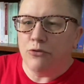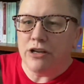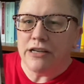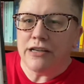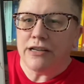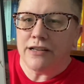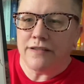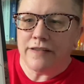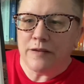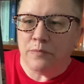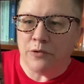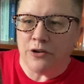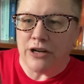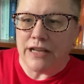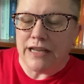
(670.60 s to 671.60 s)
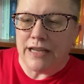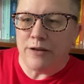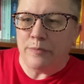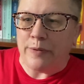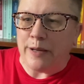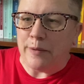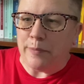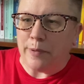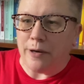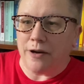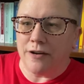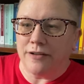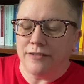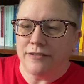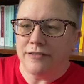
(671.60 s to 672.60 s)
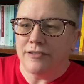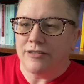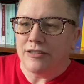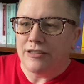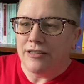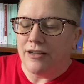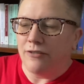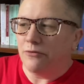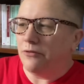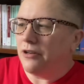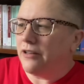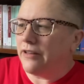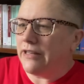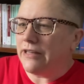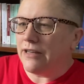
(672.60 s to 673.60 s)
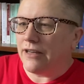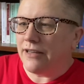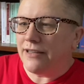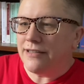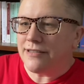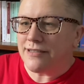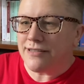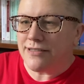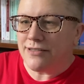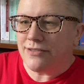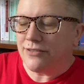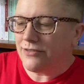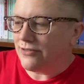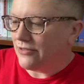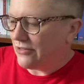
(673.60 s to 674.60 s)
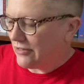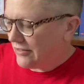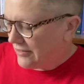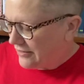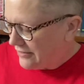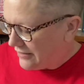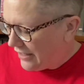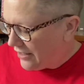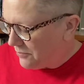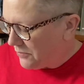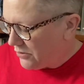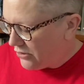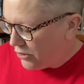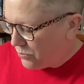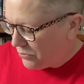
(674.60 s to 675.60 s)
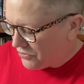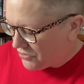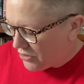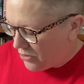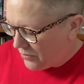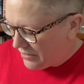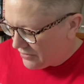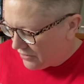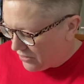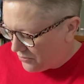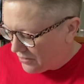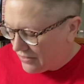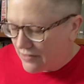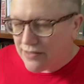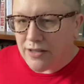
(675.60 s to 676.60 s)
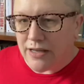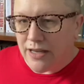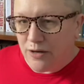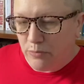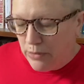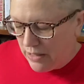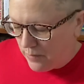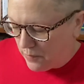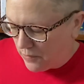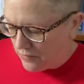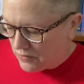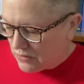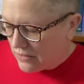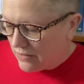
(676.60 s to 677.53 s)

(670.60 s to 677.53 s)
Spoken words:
really pretty end paper. Really nice. I almost always notice the end papers,